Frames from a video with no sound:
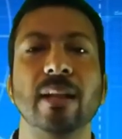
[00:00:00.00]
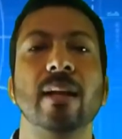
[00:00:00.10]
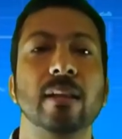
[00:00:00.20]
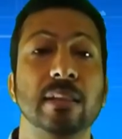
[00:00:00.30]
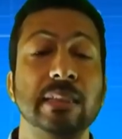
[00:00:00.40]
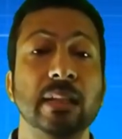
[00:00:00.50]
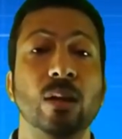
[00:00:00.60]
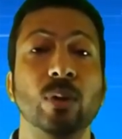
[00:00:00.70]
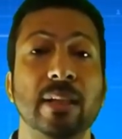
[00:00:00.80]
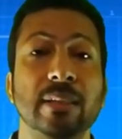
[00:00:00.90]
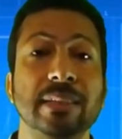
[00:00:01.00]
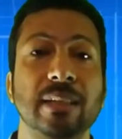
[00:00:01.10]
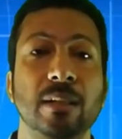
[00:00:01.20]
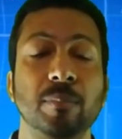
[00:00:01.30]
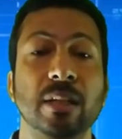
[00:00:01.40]
Let's take a look at this
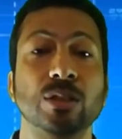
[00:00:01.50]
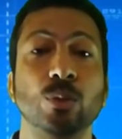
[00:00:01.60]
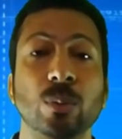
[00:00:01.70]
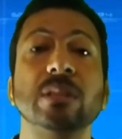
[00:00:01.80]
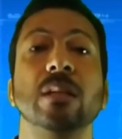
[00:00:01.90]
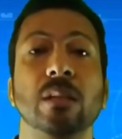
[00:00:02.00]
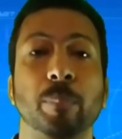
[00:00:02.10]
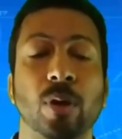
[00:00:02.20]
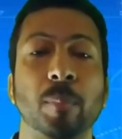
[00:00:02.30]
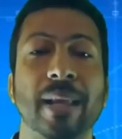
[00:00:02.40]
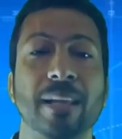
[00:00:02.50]
clip that shows the plumb line